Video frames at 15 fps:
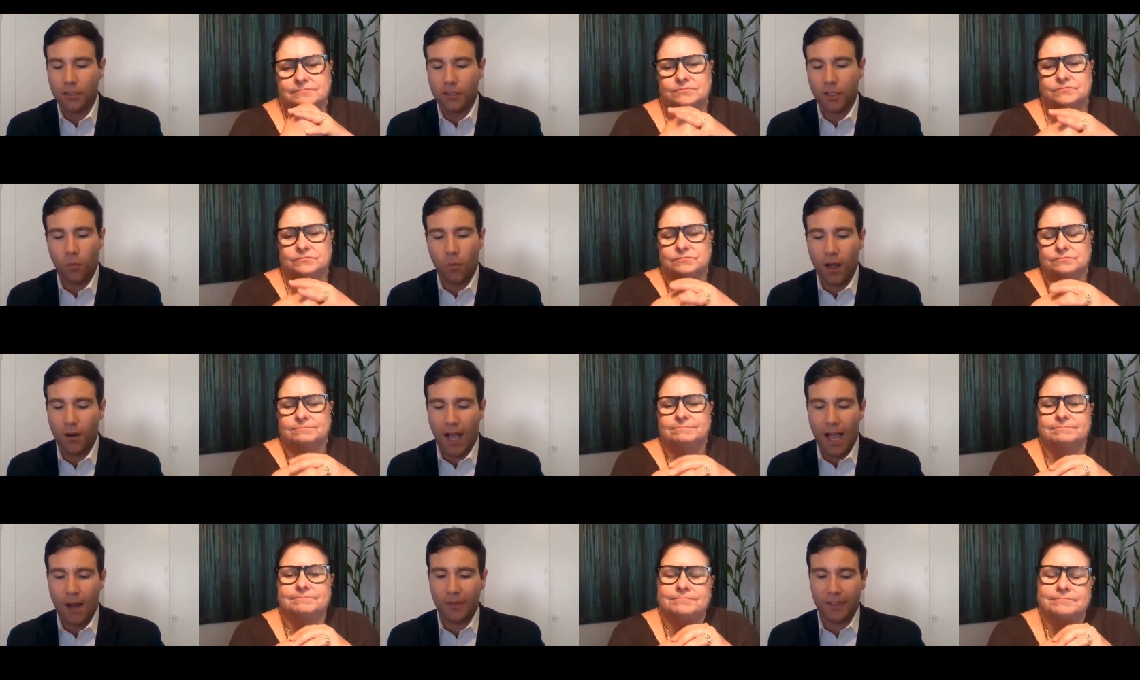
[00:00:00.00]
Speaker 1: So
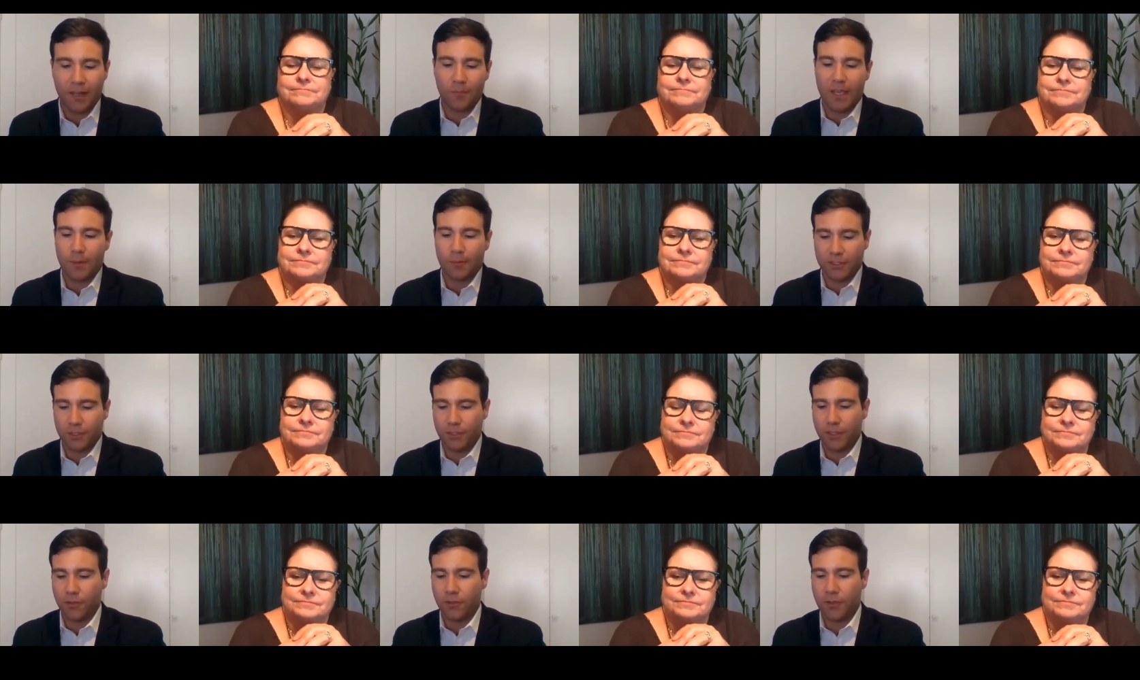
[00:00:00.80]
what I would then be able
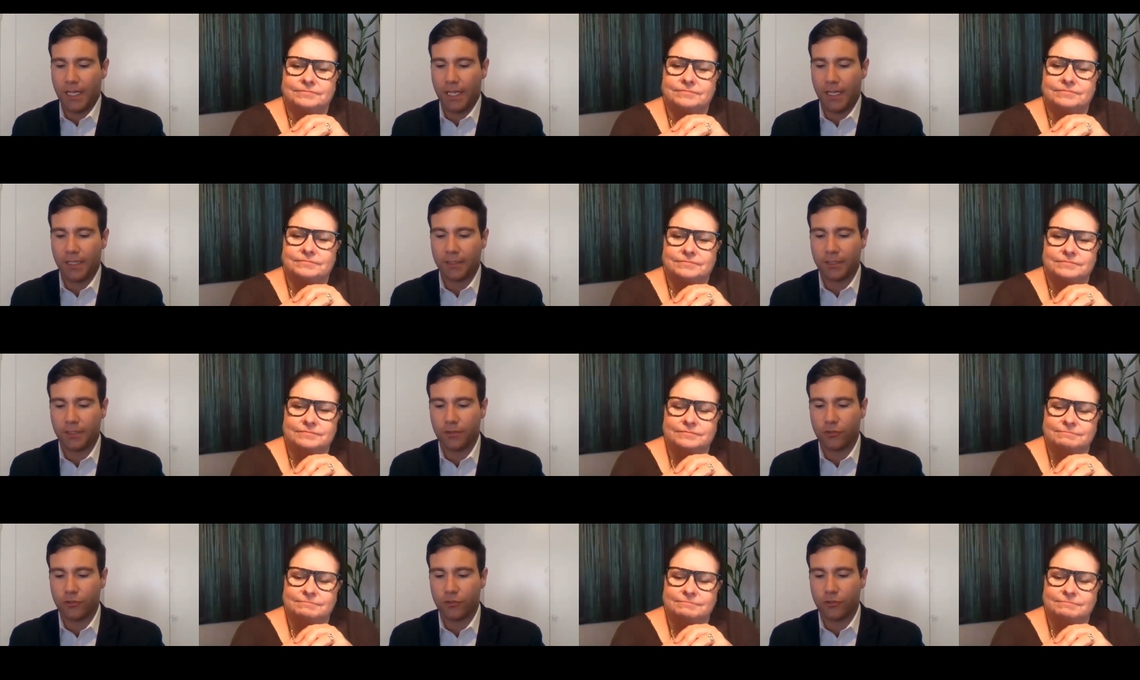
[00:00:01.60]
to do is